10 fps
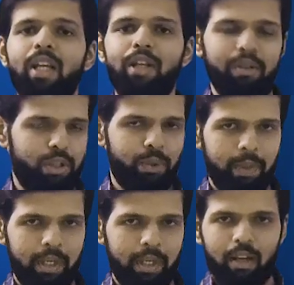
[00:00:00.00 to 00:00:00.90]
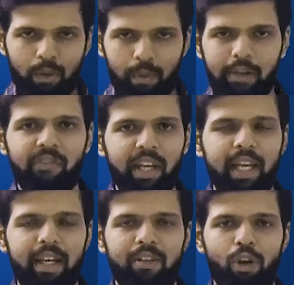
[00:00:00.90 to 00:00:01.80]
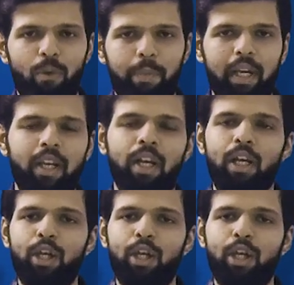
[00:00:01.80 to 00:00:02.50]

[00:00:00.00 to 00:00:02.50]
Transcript: Usually when we get a topic,